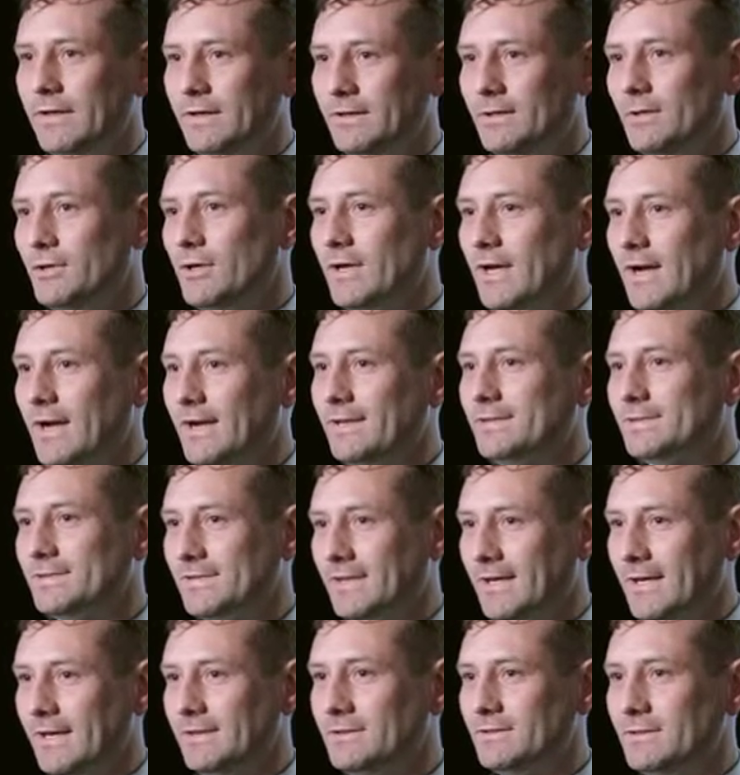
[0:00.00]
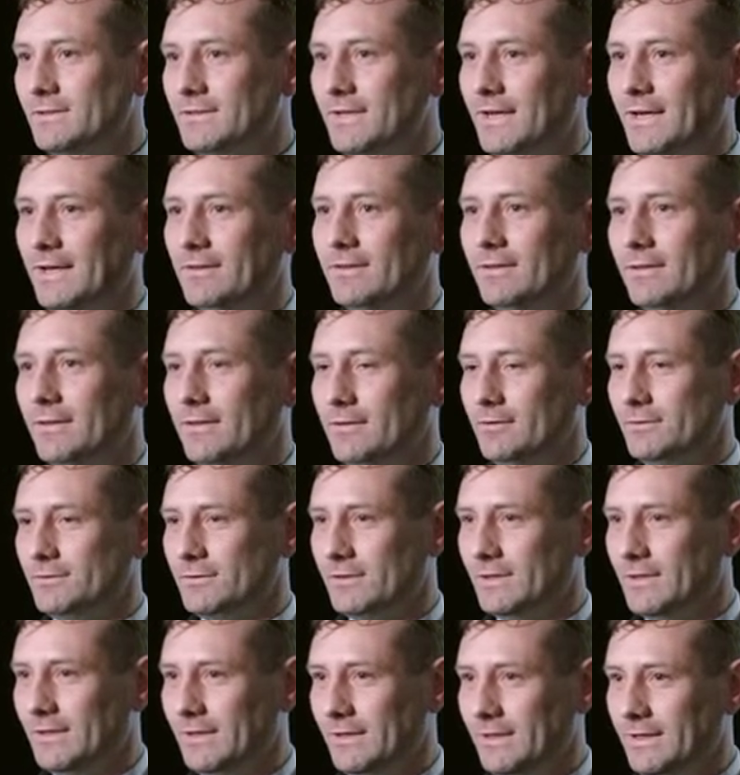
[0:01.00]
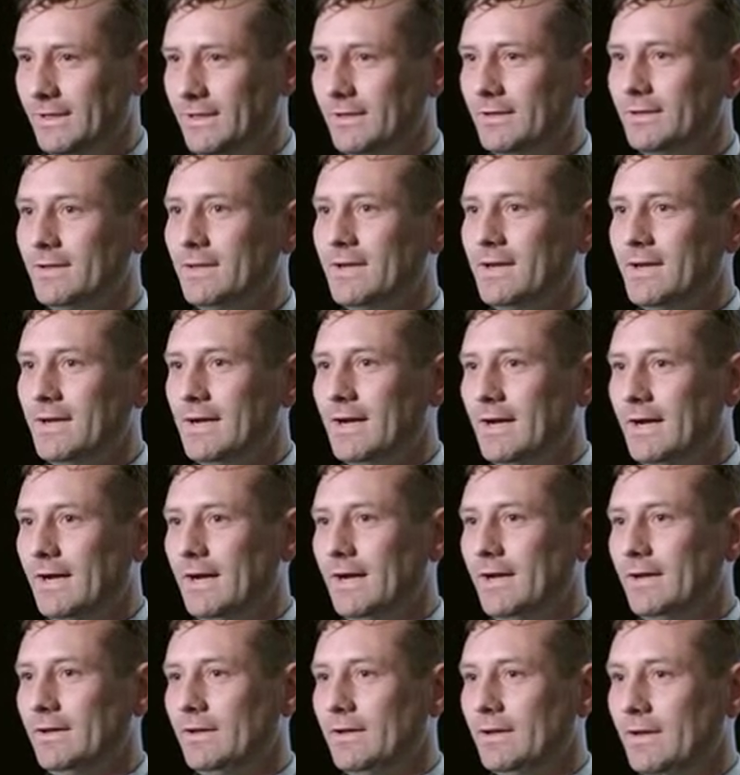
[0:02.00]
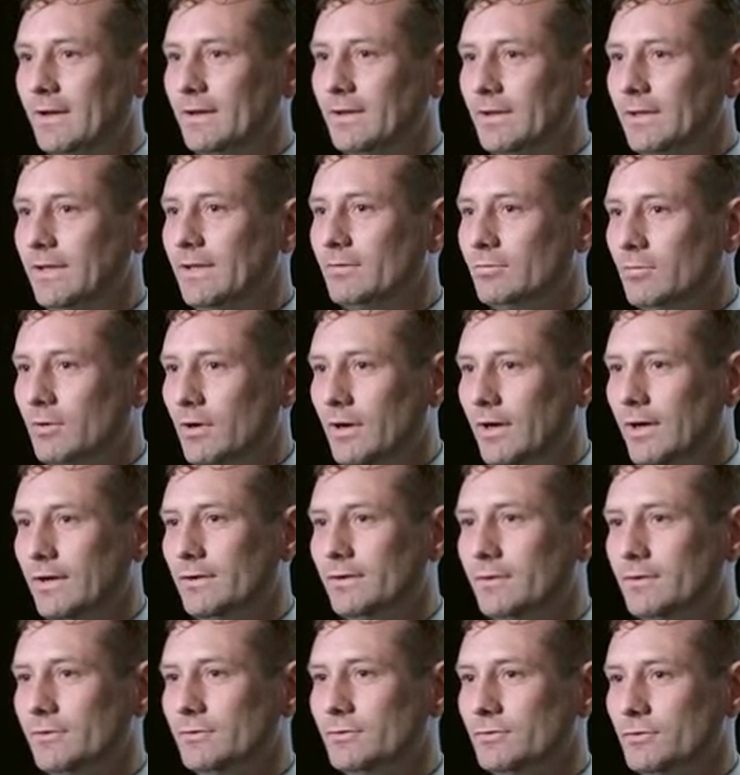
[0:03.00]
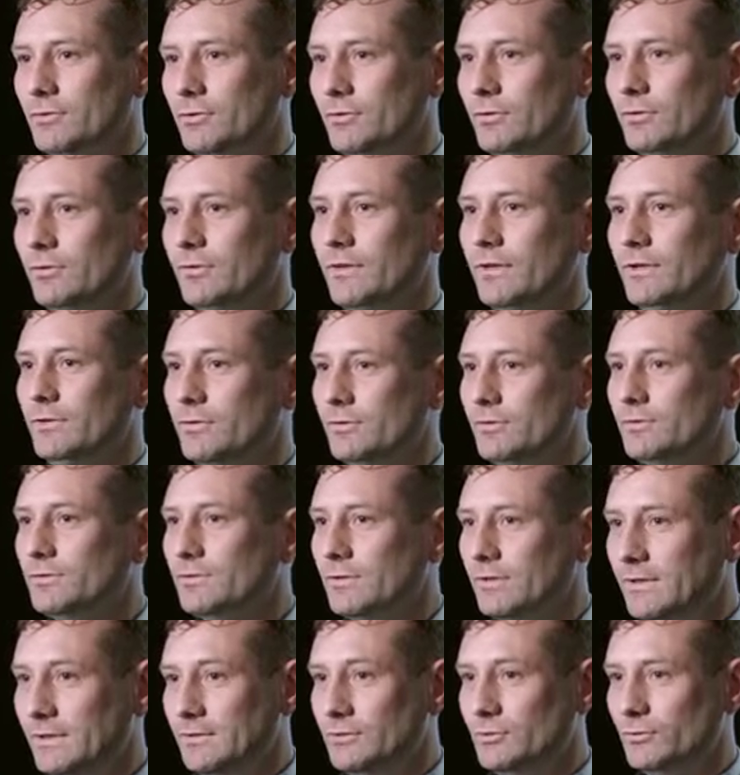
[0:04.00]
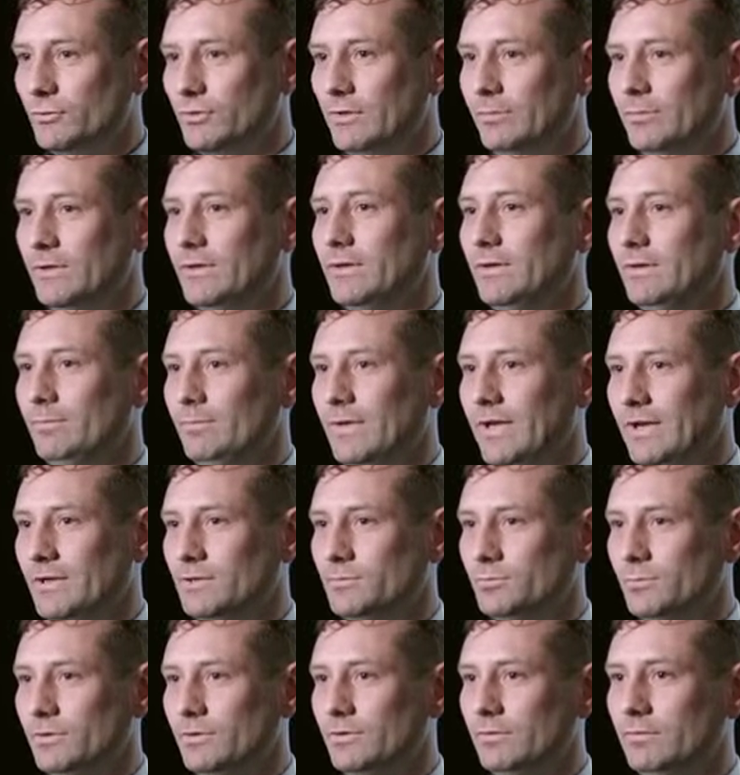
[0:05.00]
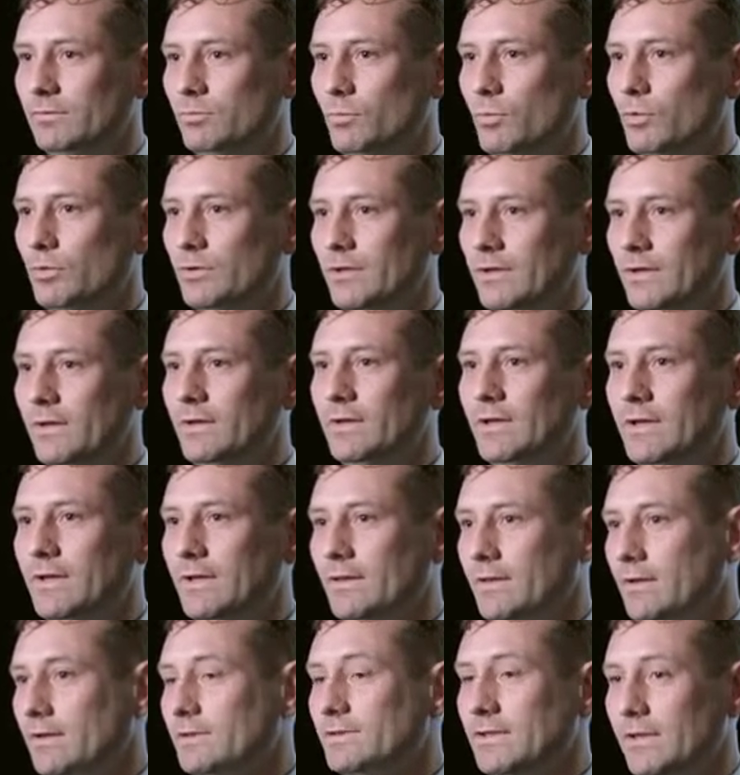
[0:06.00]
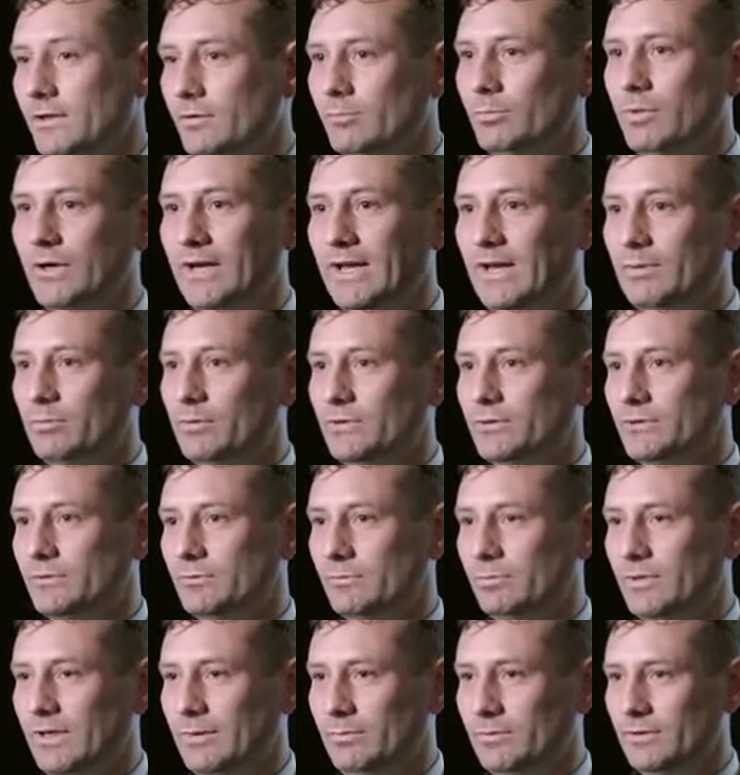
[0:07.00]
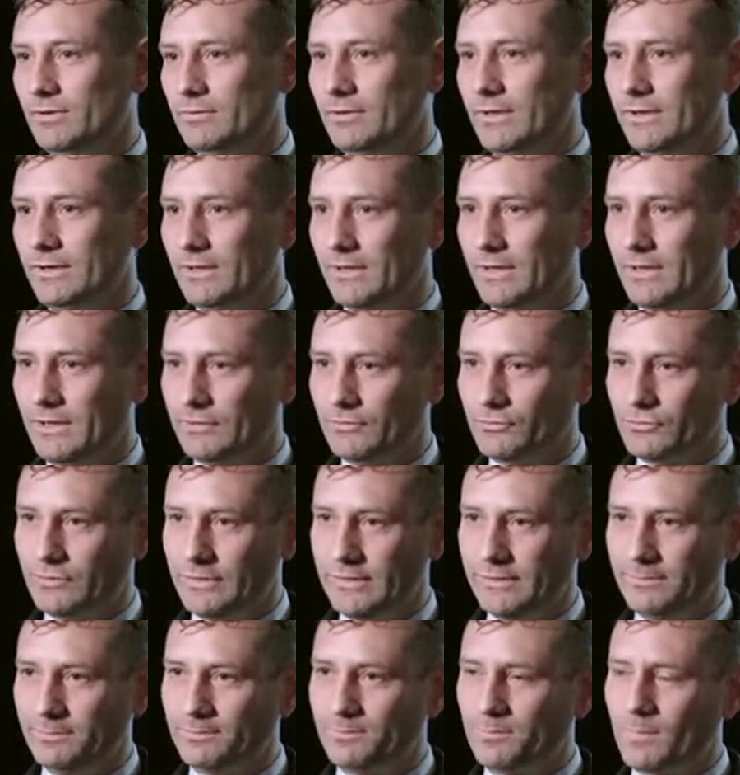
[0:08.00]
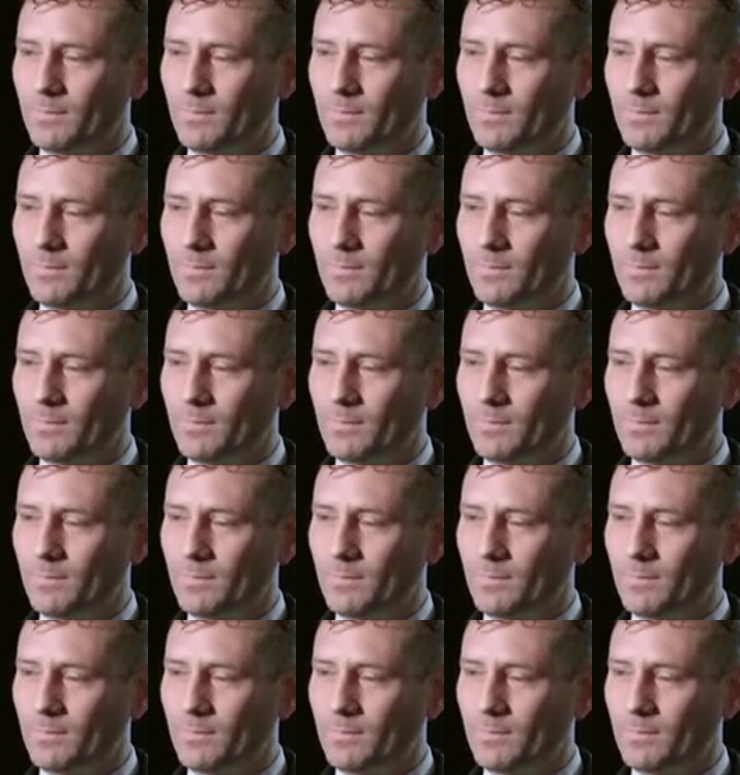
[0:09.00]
you can't say today that there is a clear right to the use and enjoyment and management of water that is held by Aboriginal people around the country.